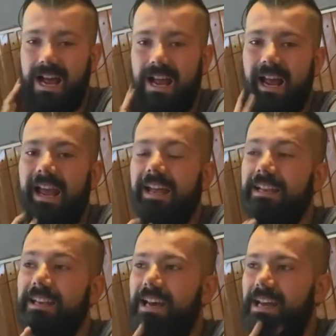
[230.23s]

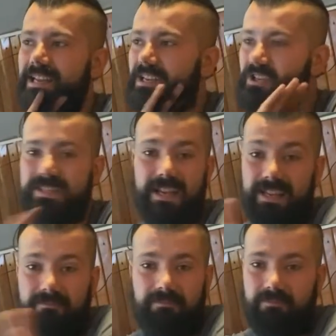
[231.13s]
And he just like
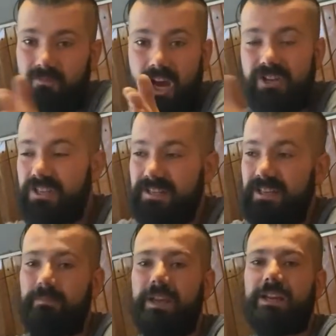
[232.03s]
nudges
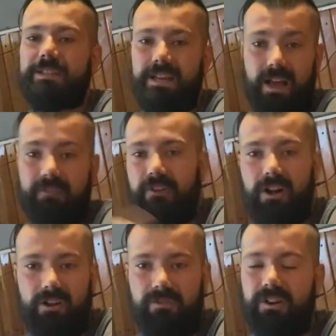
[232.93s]
into me until I
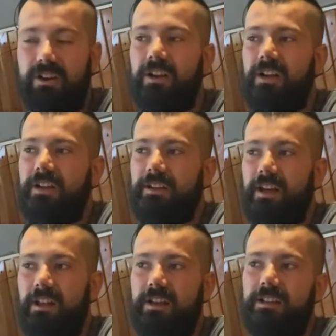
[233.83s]
fall over.
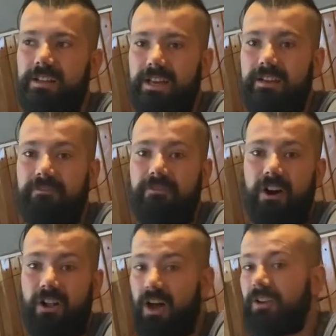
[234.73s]
Now, luckily, I didn't
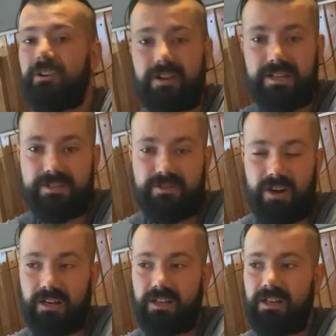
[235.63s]
fall under his
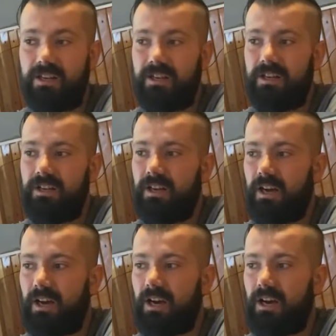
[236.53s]
truck,
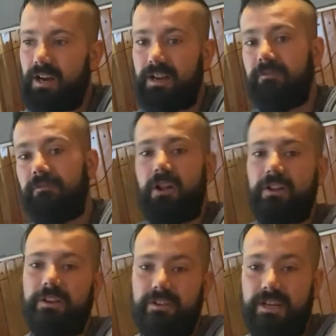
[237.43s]
and I didn't fall
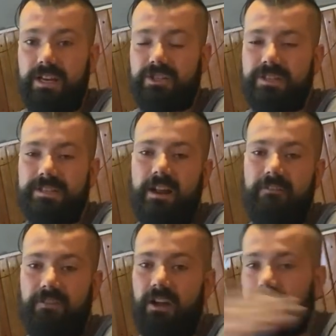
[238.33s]
into the ditch. Instead, I
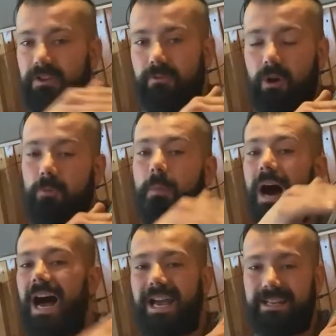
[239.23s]
fell into the road
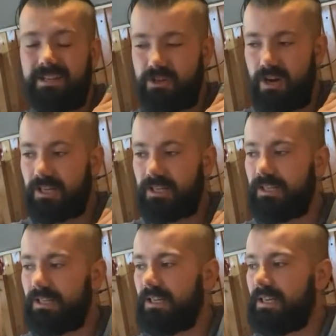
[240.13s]
behind the truck.
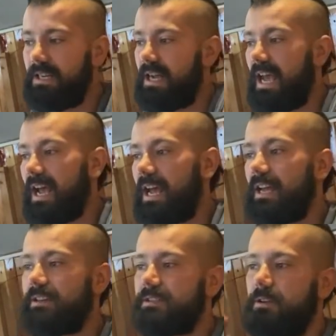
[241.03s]

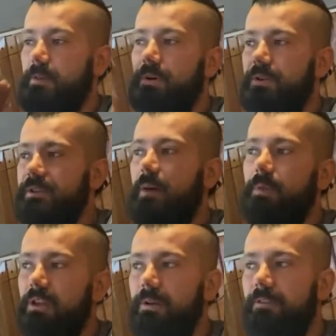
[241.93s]
And so he pulls up
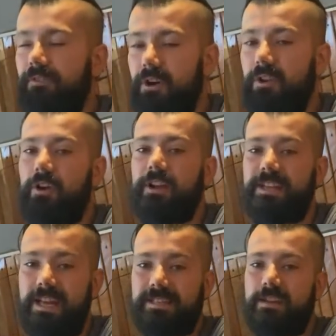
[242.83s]
a little bit further. He
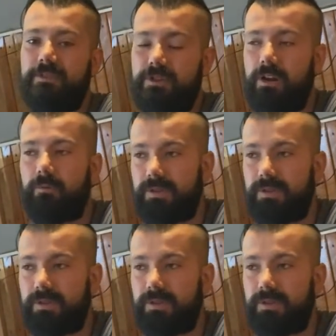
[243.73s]
gets out of the truck with